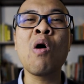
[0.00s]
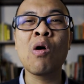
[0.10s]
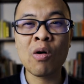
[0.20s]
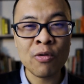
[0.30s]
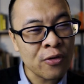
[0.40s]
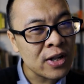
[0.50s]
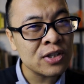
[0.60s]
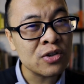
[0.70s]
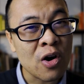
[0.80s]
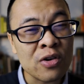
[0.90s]
or
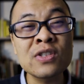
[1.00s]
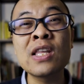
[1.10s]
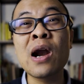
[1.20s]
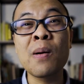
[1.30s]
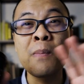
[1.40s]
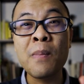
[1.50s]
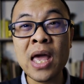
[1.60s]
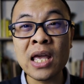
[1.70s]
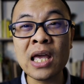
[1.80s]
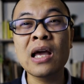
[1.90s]
Filtrox, they're
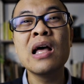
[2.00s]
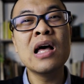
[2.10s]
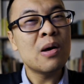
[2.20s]
making